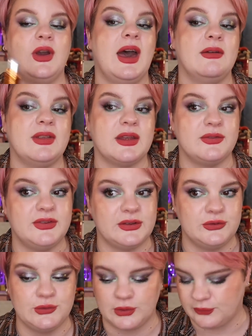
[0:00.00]
have that
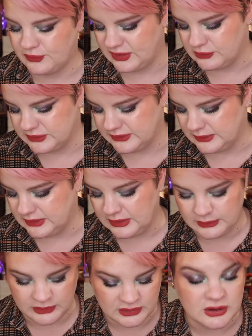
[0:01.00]
sort of fragrance
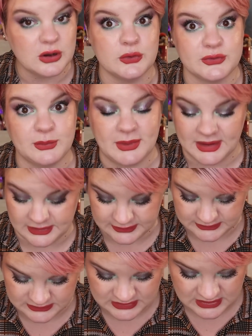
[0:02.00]
close to my
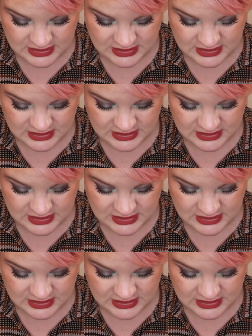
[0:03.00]
eyes.